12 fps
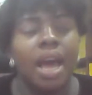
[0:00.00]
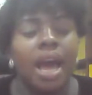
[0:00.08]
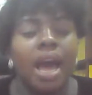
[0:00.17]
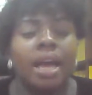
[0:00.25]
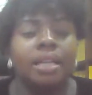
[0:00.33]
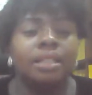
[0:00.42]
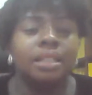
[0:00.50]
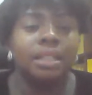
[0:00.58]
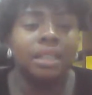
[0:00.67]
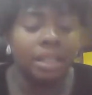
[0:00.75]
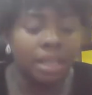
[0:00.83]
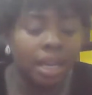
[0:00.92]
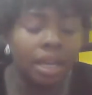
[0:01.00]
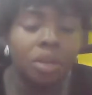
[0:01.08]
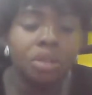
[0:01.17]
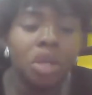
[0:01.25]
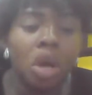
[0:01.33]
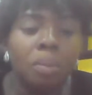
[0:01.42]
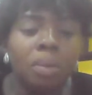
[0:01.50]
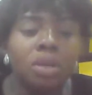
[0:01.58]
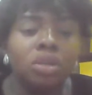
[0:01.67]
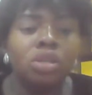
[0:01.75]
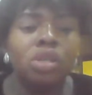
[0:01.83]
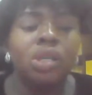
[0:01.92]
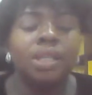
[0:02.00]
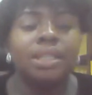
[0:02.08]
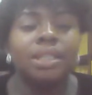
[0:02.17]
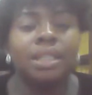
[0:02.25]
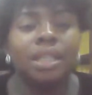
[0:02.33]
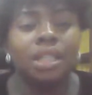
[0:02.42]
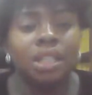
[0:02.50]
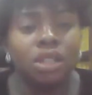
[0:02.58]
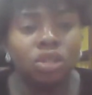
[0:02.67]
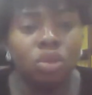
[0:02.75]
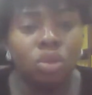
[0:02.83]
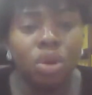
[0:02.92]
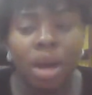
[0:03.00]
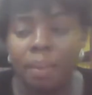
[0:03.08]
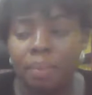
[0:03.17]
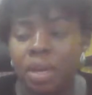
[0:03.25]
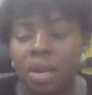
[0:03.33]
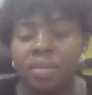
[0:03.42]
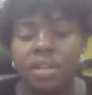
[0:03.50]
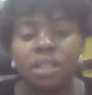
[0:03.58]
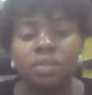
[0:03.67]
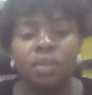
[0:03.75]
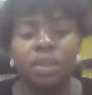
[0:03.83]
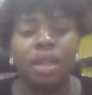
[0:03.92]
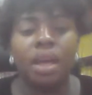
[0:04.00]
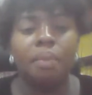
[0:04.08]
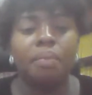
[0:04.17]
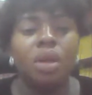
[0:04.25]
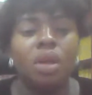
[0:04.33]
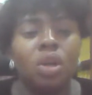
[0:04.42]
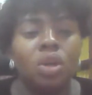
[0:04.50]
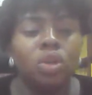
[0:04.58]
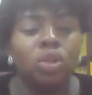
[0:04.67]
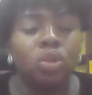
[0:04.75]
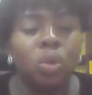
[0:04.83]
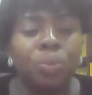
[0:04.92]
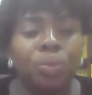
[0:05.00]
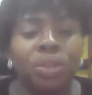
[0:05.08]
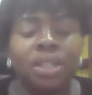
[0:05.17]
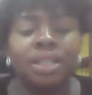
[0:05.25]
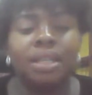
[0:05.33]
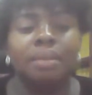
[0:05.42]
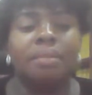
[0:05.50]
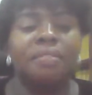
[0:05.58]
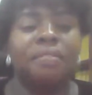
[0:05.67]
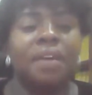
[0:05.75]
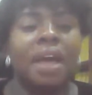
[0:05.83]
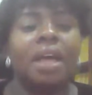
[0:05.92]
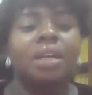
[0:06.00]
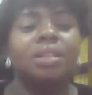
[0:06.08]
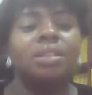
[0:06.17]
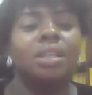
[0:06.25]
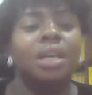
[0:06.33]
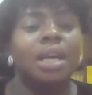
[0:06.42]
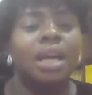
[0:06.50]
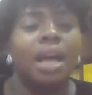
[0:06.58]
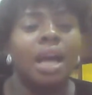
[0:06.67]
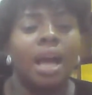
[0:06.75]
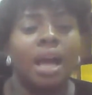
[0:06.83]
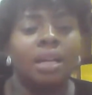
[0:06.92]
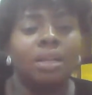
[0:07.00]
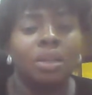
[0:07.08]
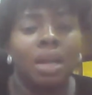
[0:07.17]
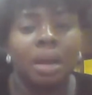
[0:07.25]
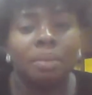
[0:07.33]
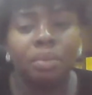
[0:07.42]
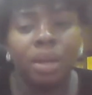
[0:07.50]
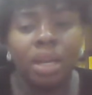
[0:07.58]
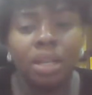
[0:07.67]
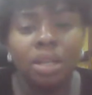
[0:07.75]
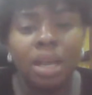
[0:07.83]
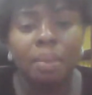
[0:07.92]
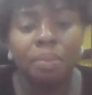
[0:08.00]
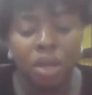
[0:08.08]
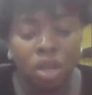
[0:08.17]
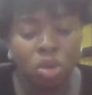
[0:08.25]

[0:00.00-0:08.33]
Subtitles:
and they are not coming to court. No appearance for them. No processes have been filed, and you can bring your